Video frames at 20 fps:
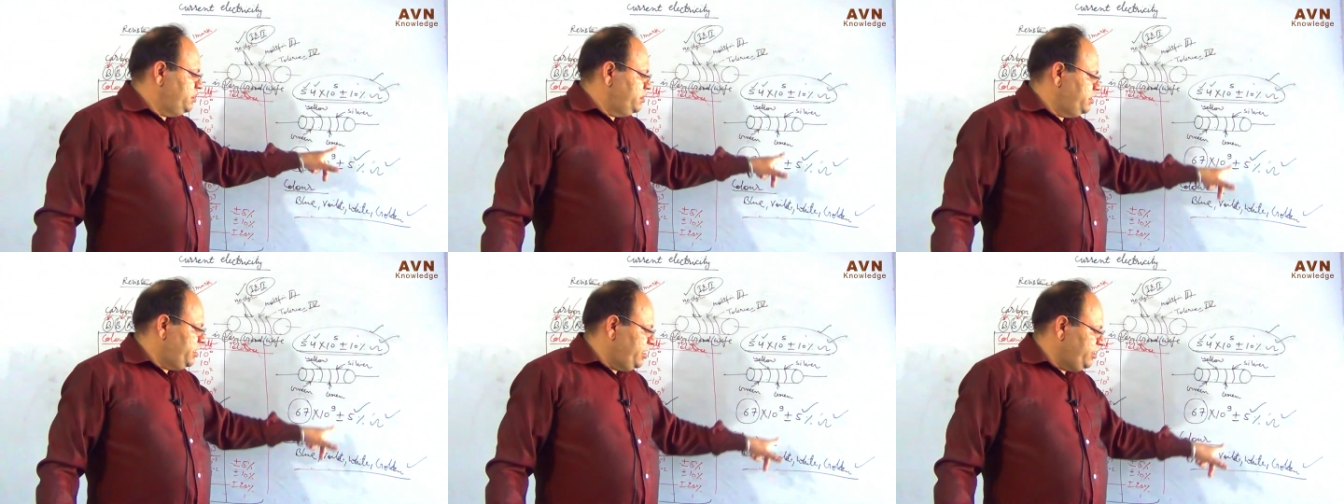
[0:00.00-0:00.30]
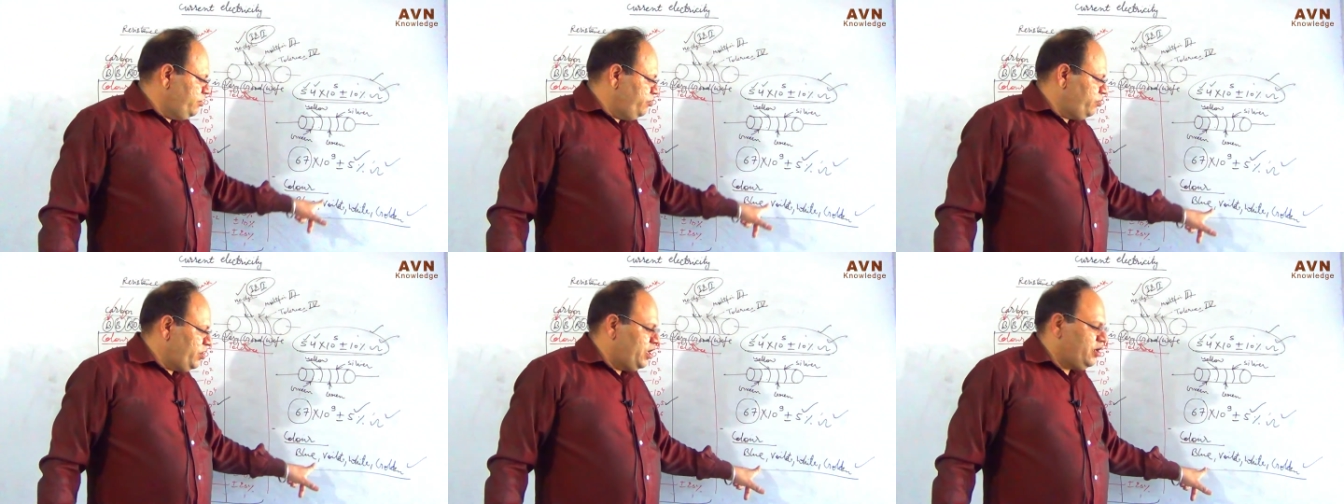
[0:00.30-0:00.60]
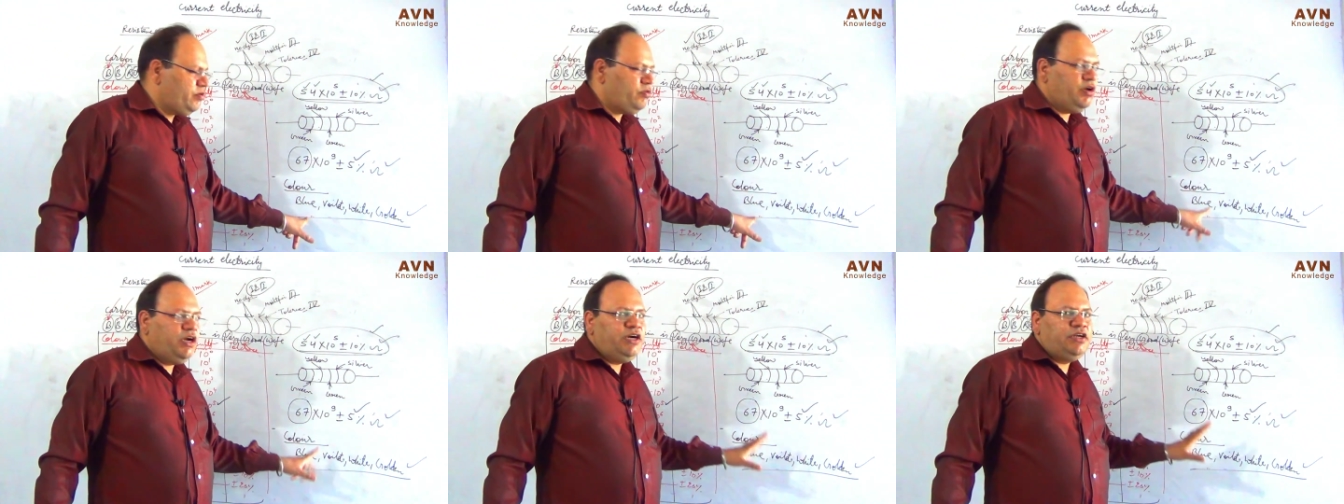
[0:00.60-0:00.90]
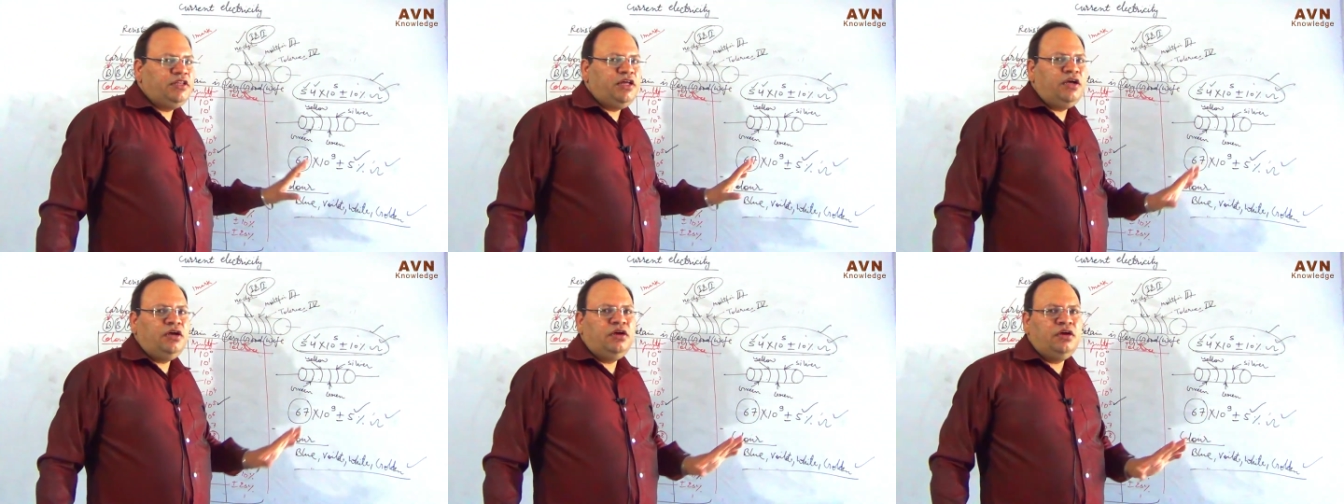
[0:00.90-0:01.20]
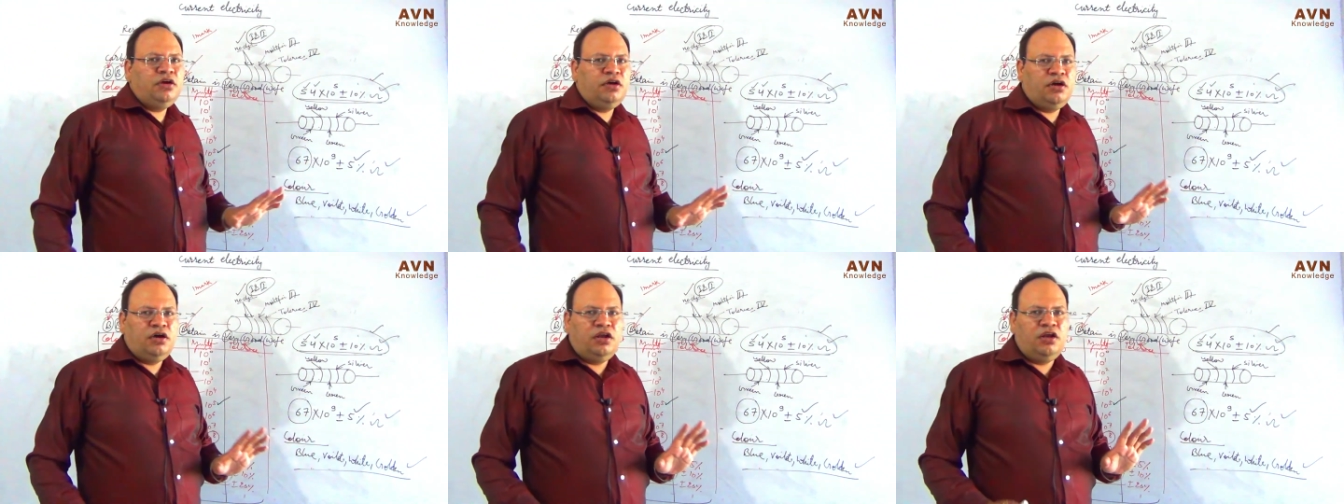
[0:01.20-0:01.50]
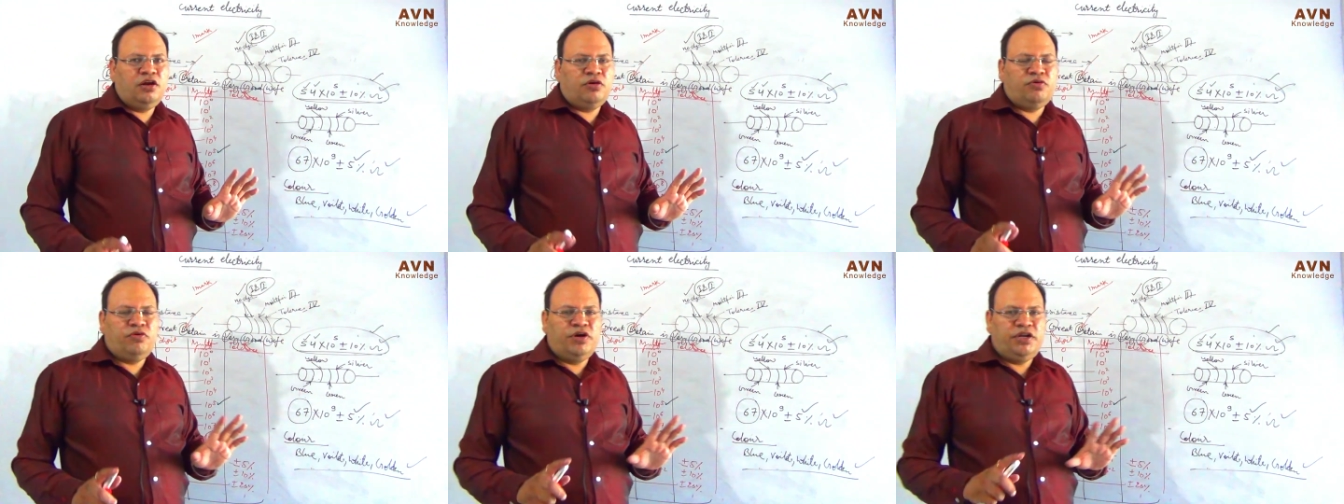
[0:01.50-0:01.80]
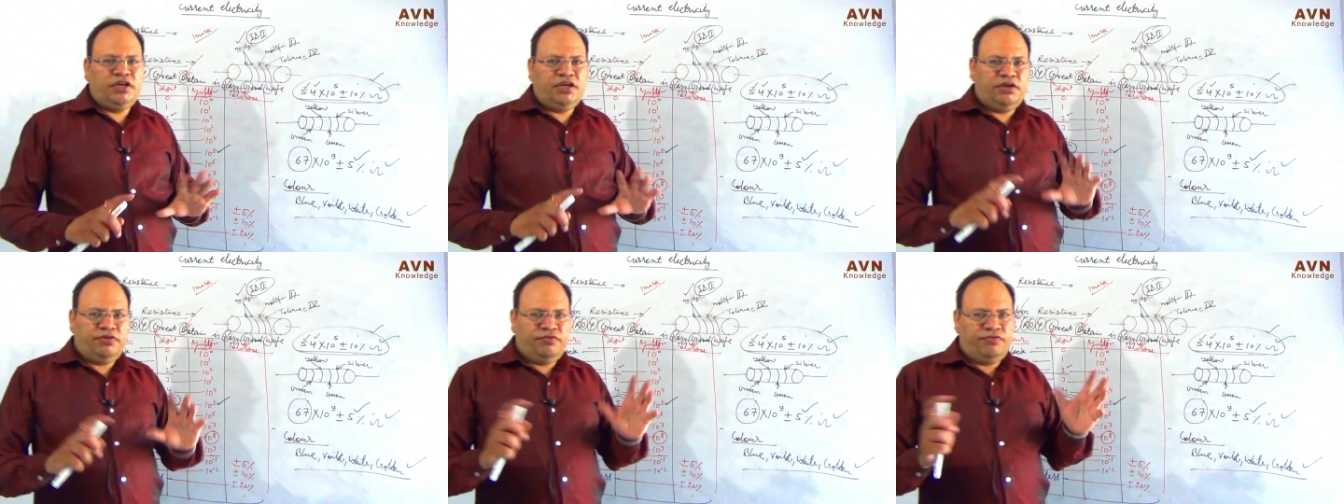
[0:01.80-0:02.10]
then you calculate the color
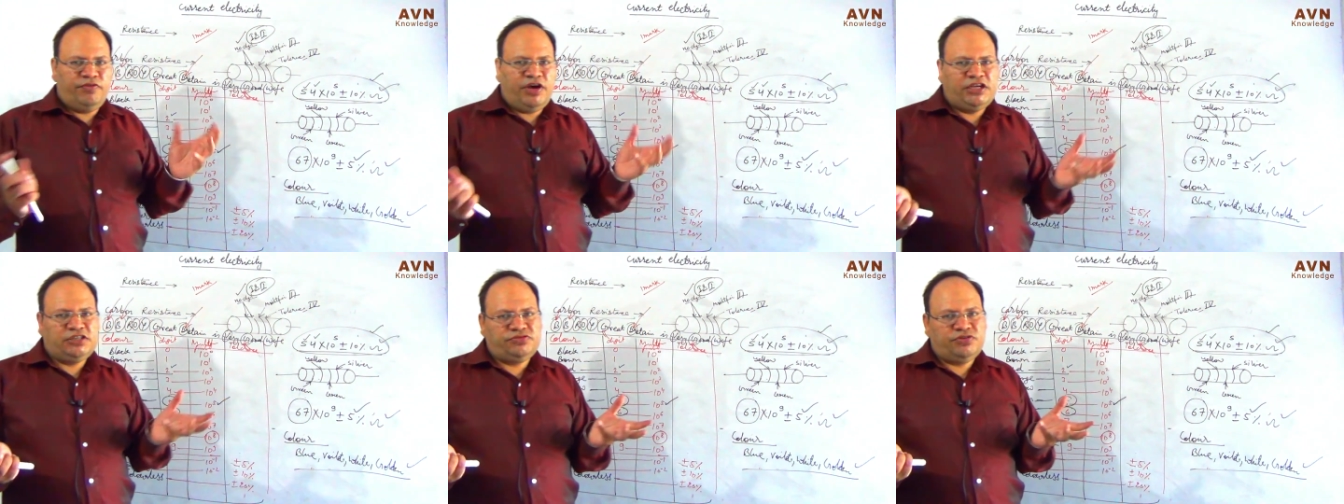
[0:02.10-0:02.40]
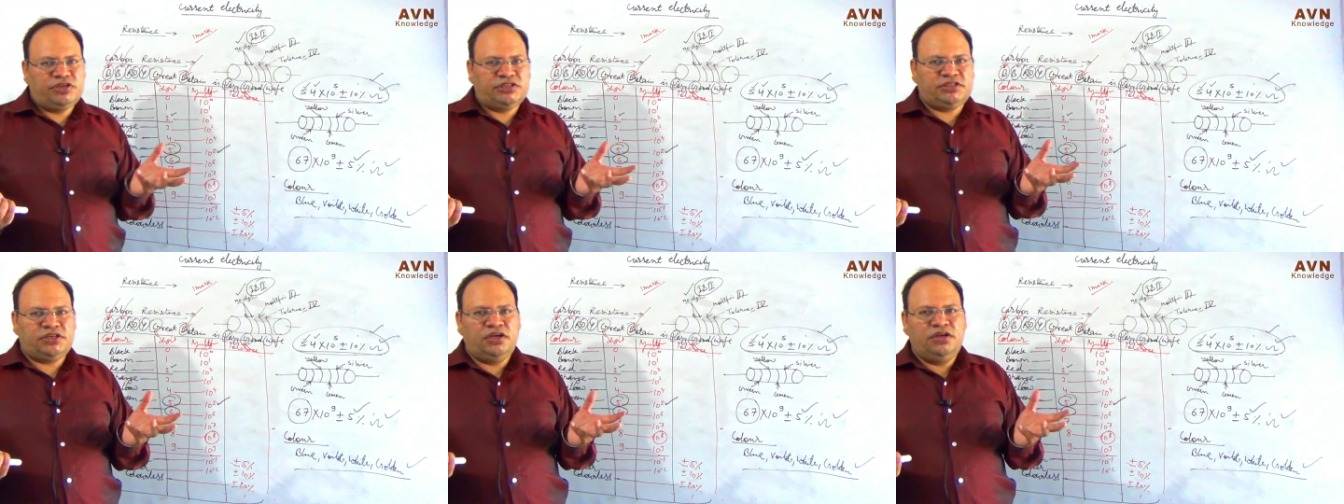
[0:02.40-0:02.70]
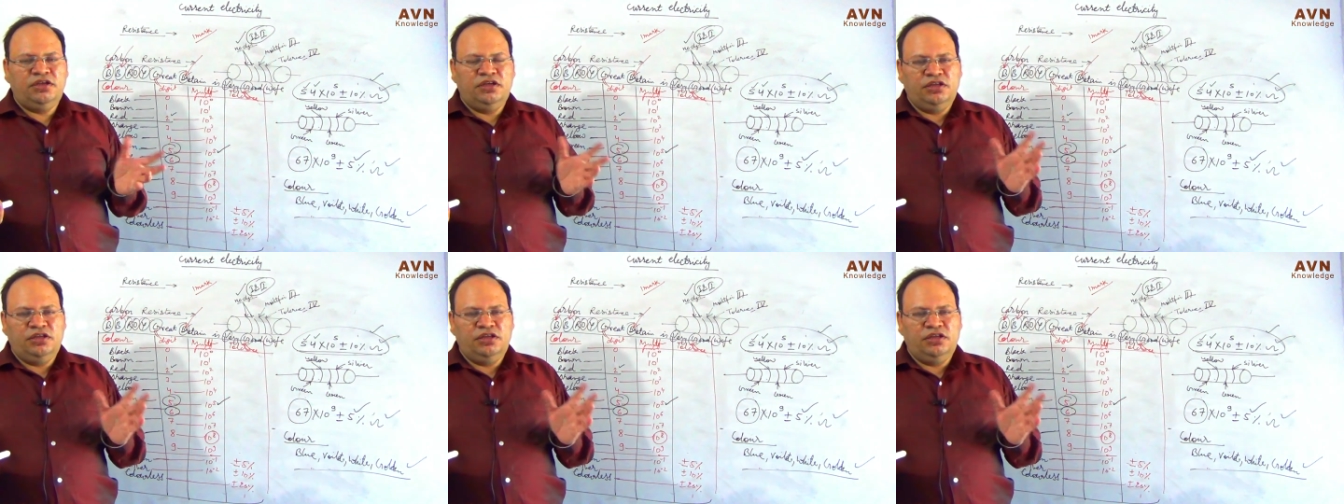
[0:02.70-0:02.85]
coding, vice versa.